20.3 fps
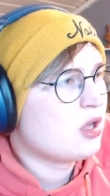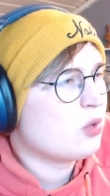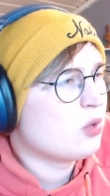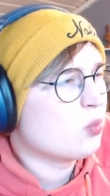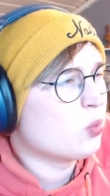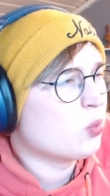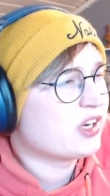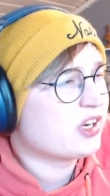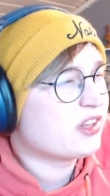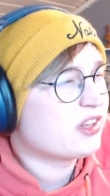When
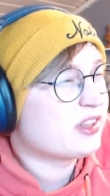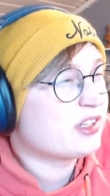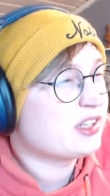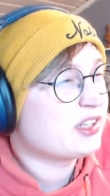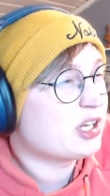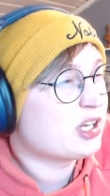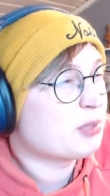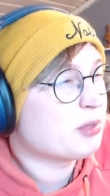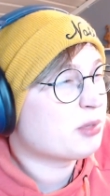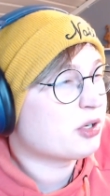thinking
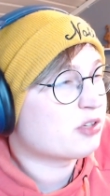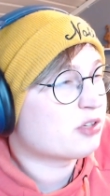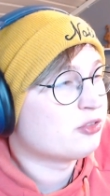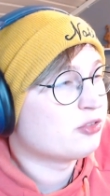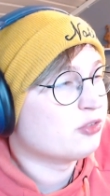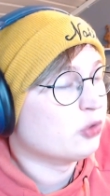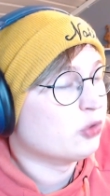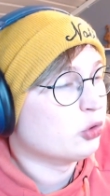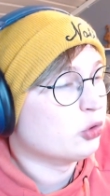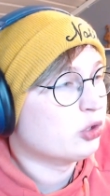about a
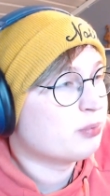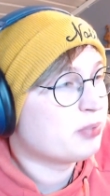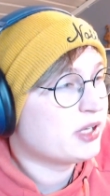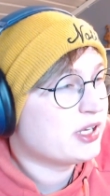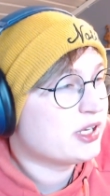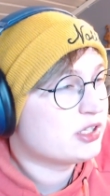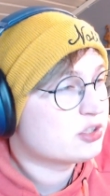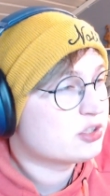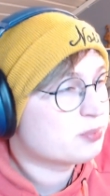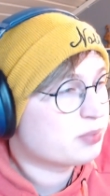full
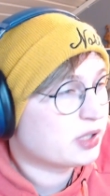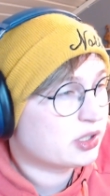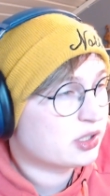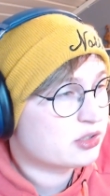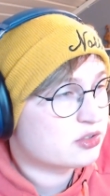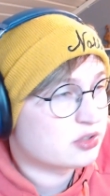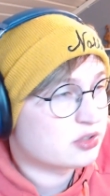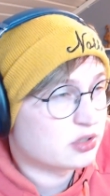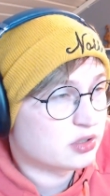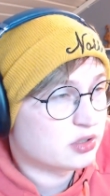page
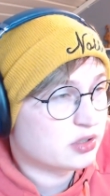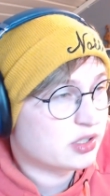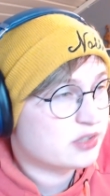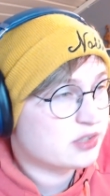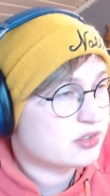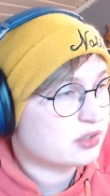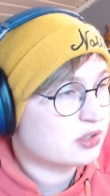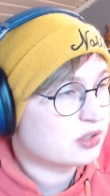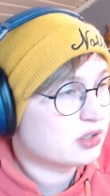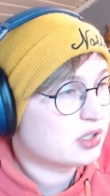picture, it's a
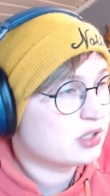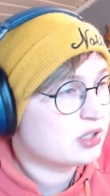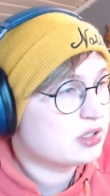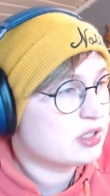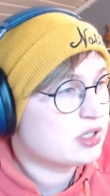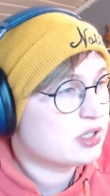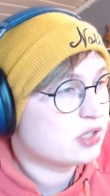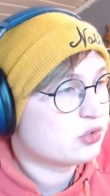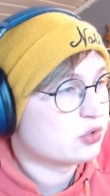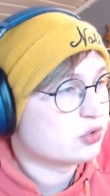good idea
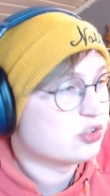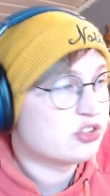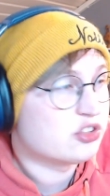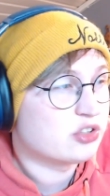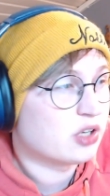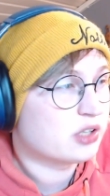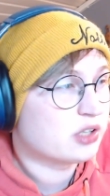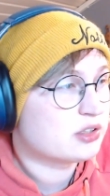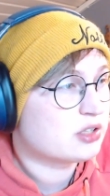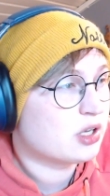to jot
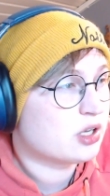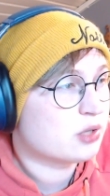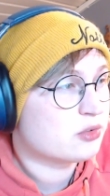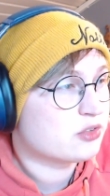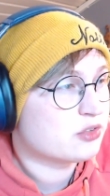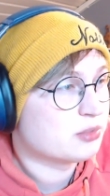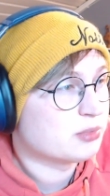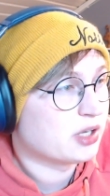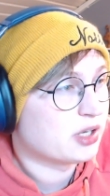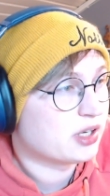down some
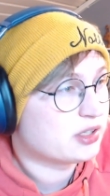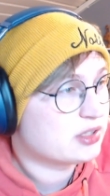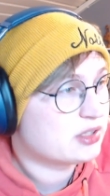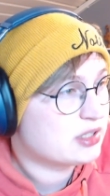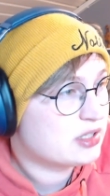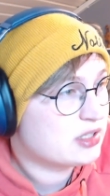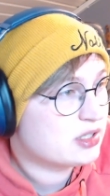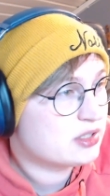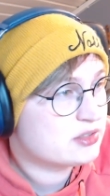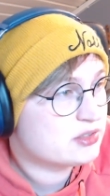
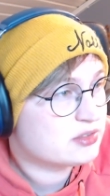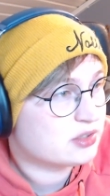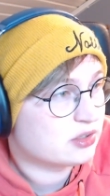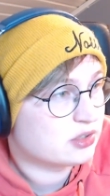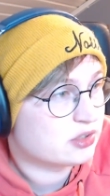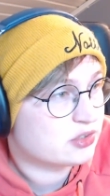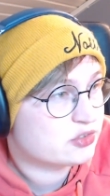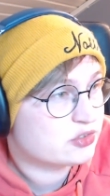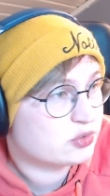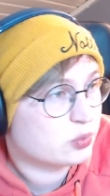ideas on a
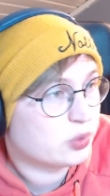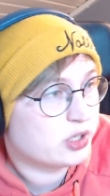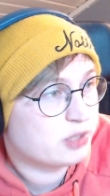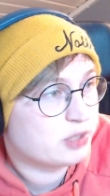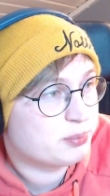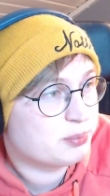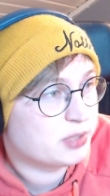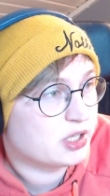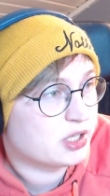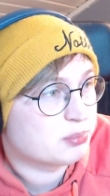square
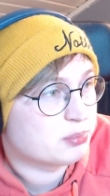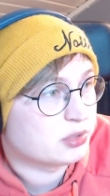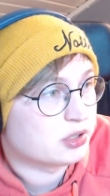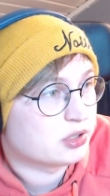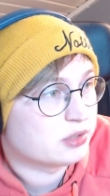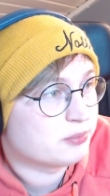paper.